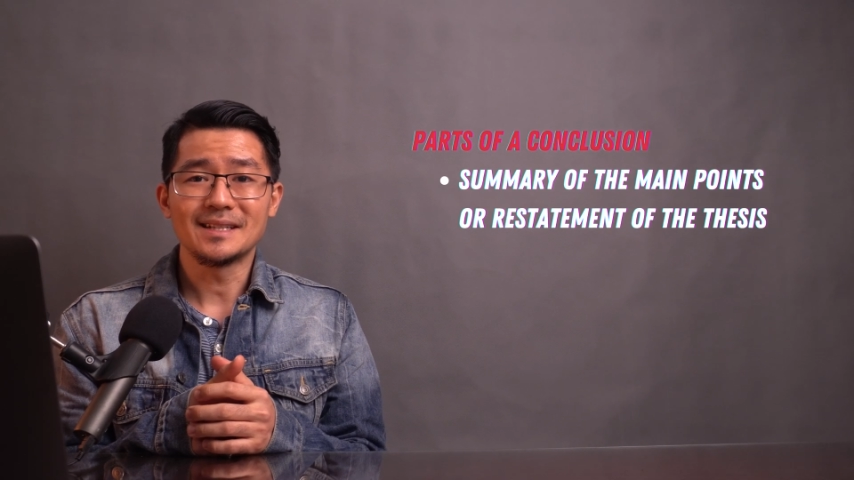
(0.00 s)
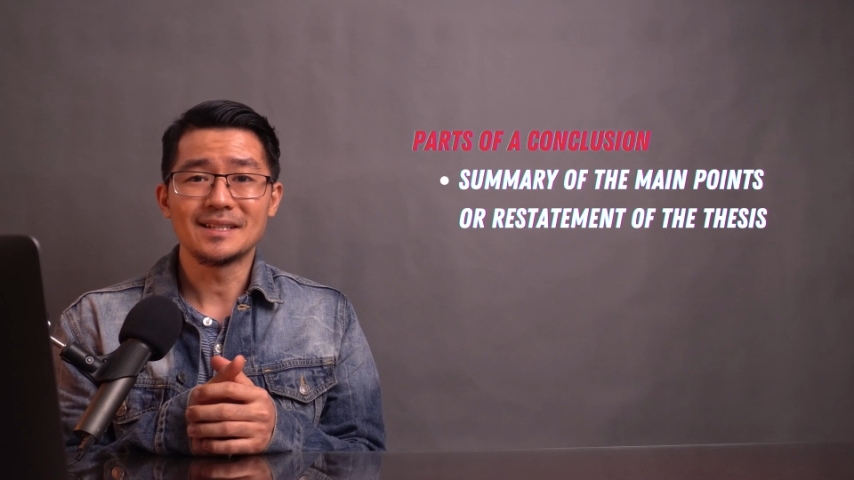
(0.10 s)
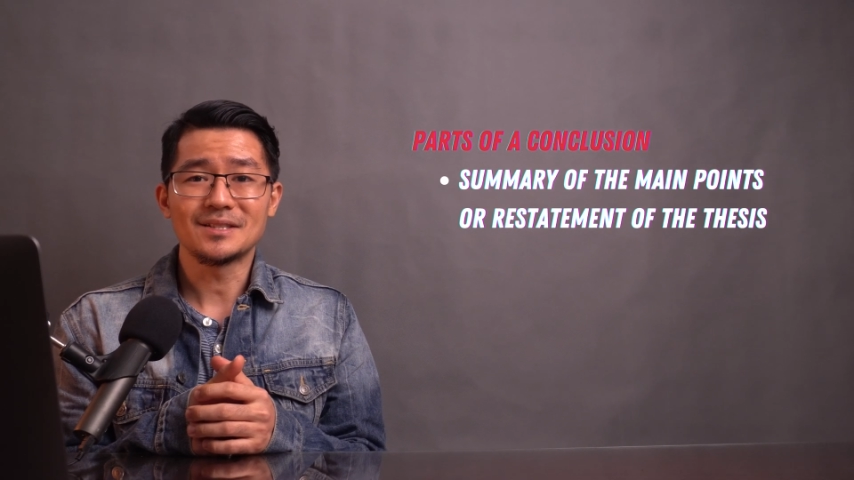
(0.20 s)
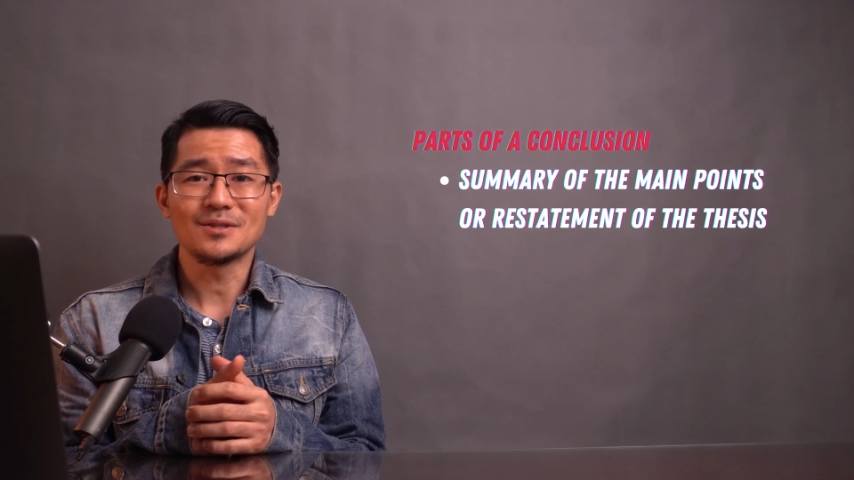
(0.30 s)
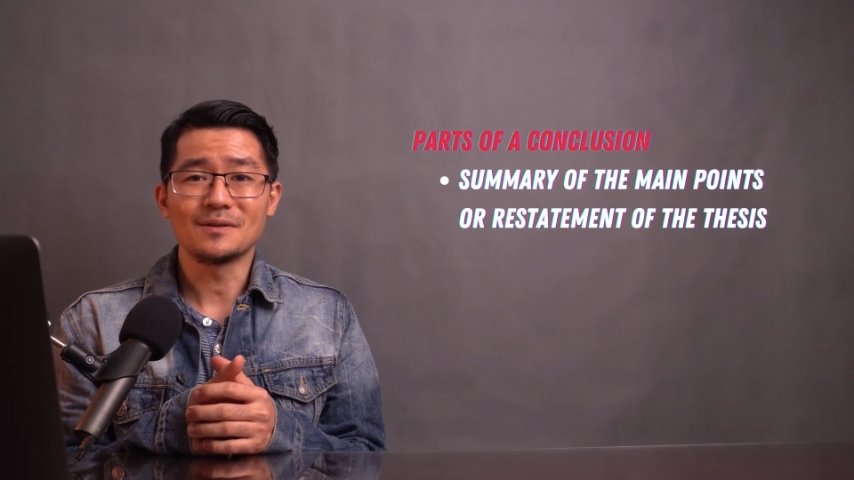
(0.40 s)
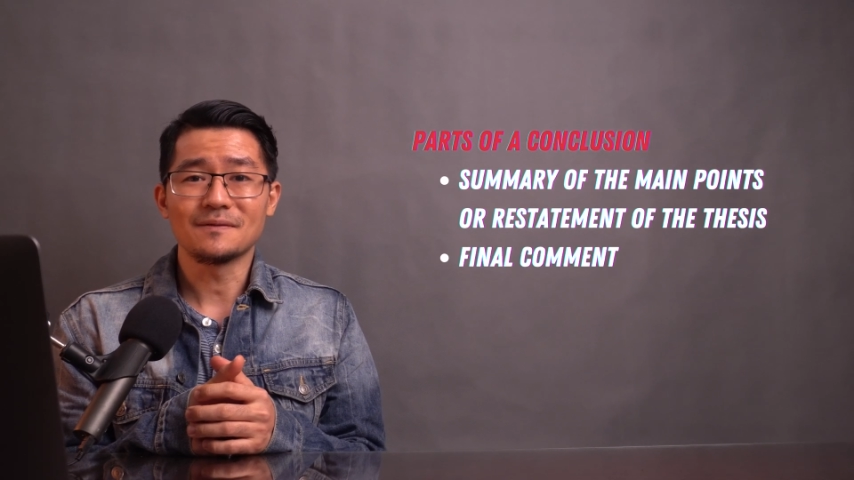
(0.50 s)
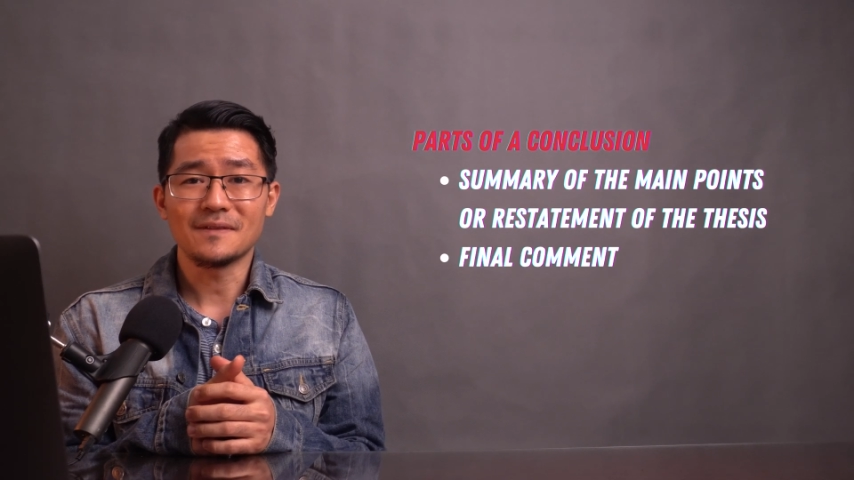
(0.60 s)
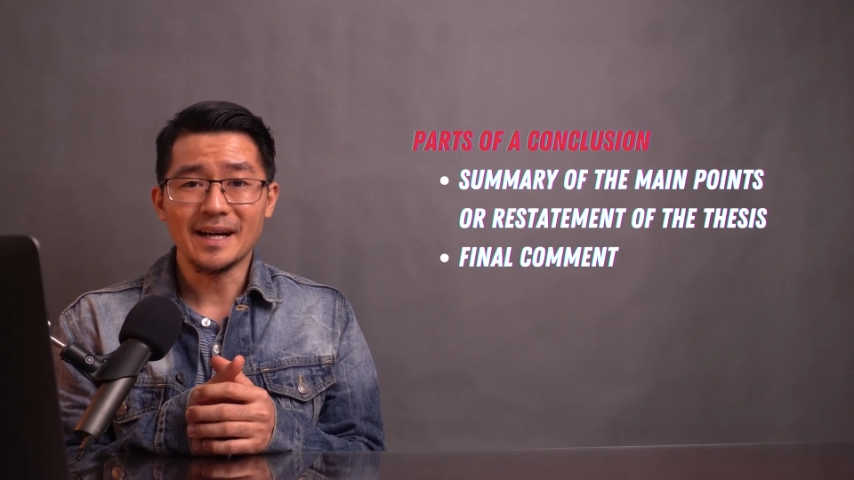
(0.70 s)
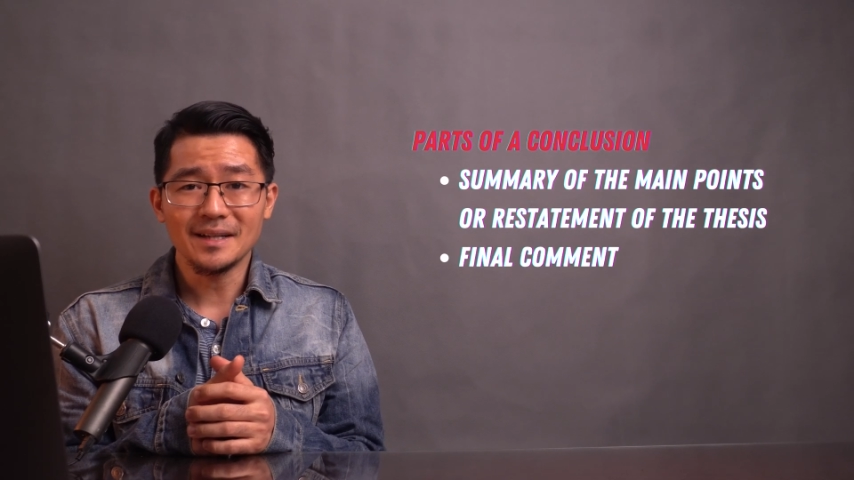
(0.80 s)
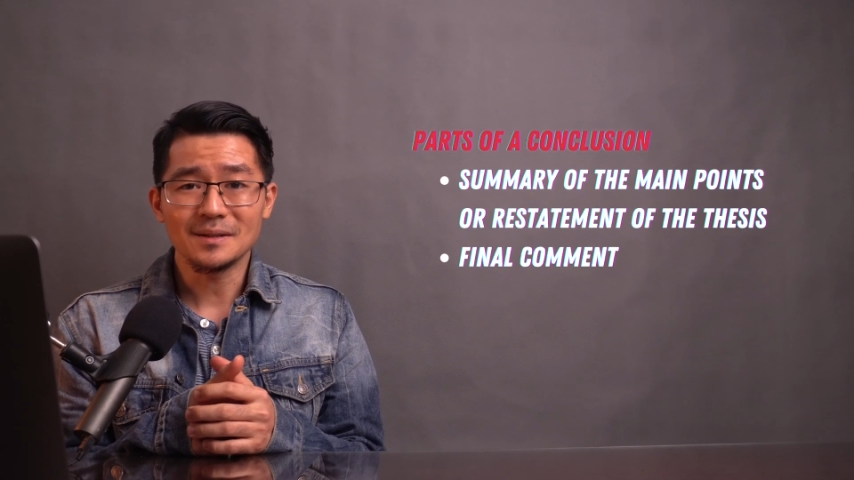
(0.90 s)
is your
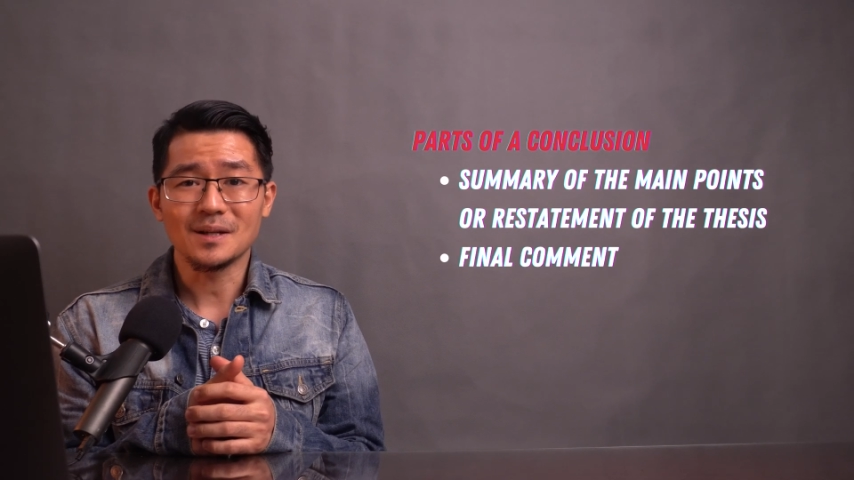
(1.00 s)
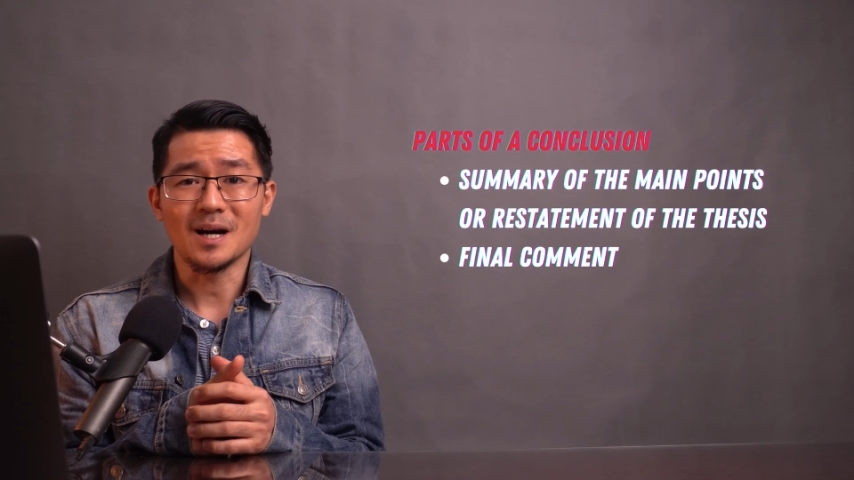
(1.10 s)
final